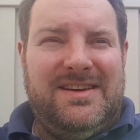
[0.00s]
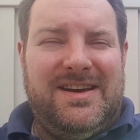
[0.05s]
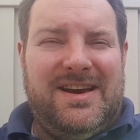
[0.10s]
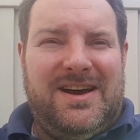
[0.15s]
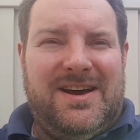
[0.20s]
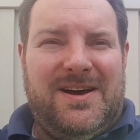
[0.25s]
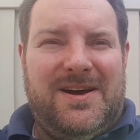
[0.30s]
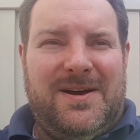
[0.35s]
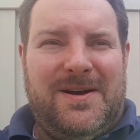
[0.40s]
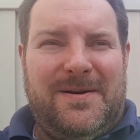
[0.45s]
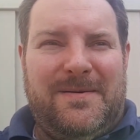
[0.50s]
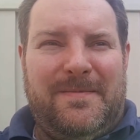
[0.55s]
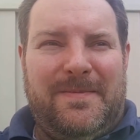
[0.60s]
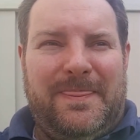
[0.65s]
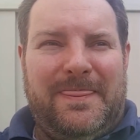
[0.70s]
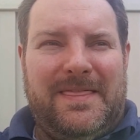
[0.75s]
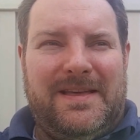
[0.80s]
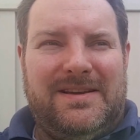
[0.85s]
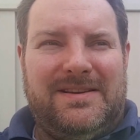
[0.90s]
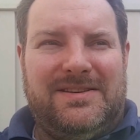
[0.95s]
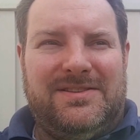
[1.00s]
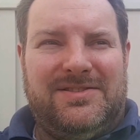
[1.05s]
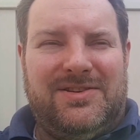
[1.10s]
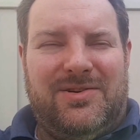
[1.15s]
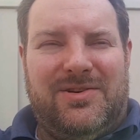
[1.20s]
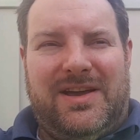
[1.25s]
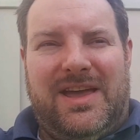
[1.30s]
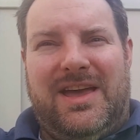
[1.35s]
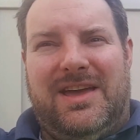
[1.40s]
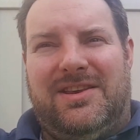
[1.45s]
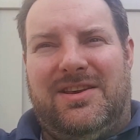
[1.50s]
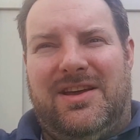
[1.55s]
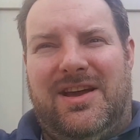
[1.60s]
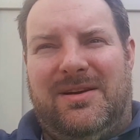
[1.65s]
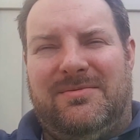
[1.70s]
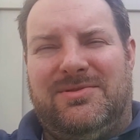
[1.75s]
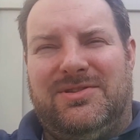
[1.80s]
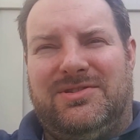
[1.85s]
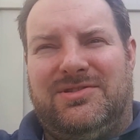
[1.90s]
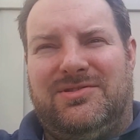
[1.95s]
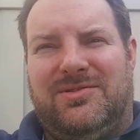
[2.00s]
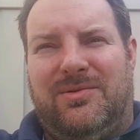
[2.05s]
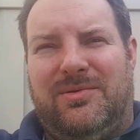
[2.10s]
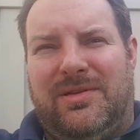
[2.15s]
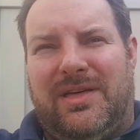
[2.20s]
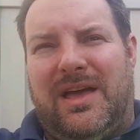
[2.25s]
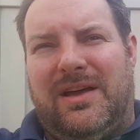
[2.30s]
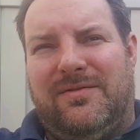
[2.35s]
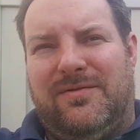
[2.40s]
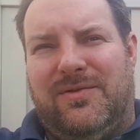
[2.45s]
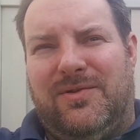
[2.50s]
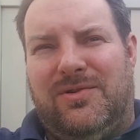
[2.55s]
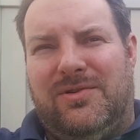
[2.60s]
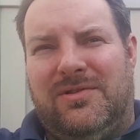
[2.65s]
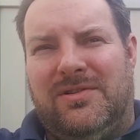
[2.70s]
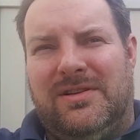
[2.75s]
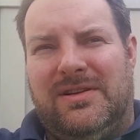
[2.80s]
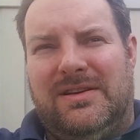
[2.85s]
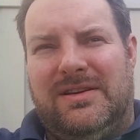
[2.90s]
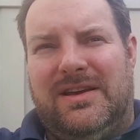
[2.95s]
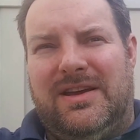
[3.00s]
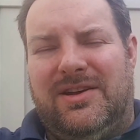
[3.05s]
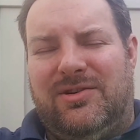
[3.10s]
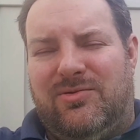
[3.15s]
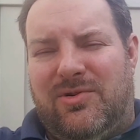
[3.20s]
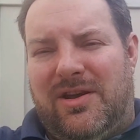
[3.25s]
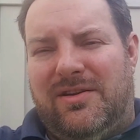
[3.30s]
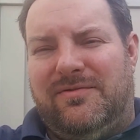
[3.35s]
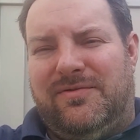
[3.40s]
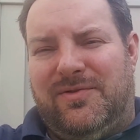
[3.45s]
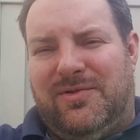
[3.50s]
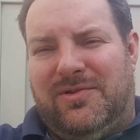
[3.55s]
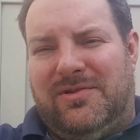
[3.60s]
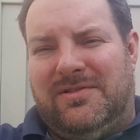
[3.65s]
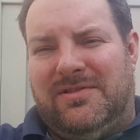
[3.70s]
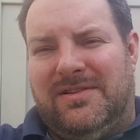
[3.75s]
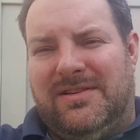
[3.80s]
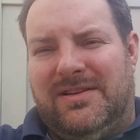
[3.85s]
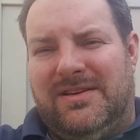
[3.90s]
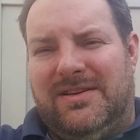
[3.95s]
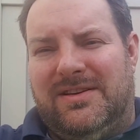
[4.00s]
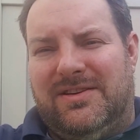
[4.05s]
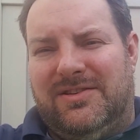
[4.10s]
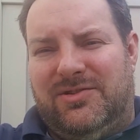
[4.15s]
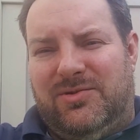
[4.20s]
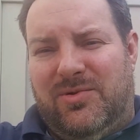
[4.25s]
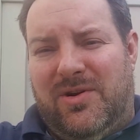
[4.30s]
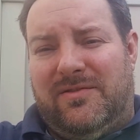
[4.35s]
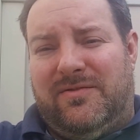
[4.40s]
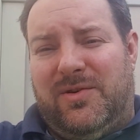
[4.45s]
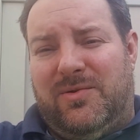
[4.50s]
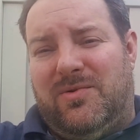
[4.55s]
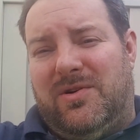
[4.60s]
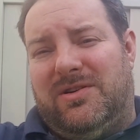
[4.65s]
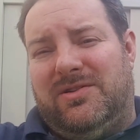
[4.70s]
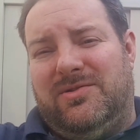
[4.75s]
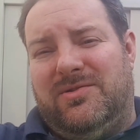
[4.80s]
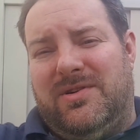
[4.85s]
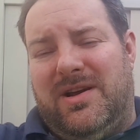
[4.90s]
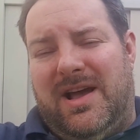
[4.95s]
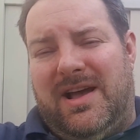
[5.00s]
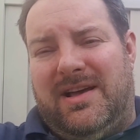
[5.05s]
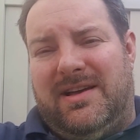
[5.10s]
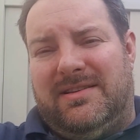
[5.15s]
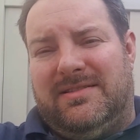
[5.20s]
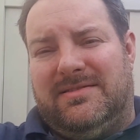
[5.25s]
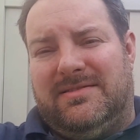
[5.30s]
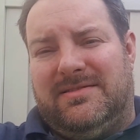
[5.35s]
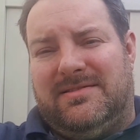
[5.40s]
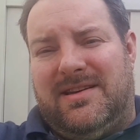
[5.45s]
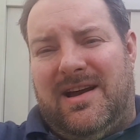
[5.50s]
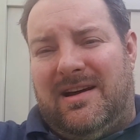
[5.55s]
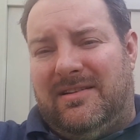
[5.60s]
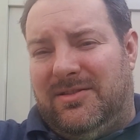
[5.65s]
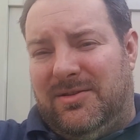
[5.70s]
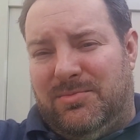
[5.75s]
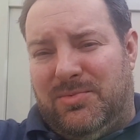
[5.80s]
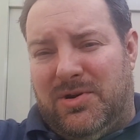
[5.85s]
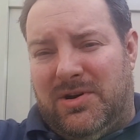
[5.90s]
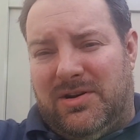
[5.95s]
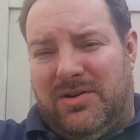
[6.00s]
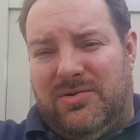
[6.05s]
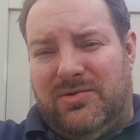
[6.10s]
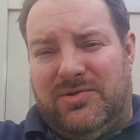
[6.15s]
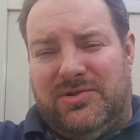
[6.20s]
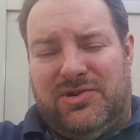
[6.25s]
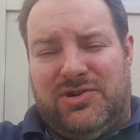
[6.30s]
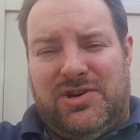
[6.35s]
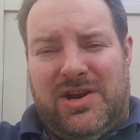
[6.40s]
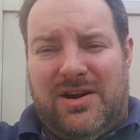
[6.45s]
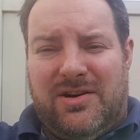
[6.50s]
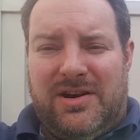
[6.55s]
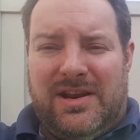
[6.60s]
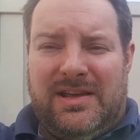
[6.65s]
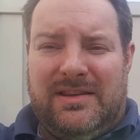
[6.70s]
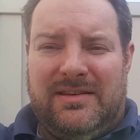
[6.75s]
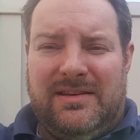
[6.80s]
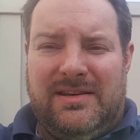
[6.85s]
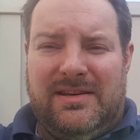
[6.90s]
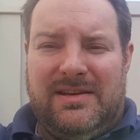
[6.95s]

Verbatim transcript: Um, so again, I'm just so thankful and grateful to everyone who has gotten the book, who has shared it,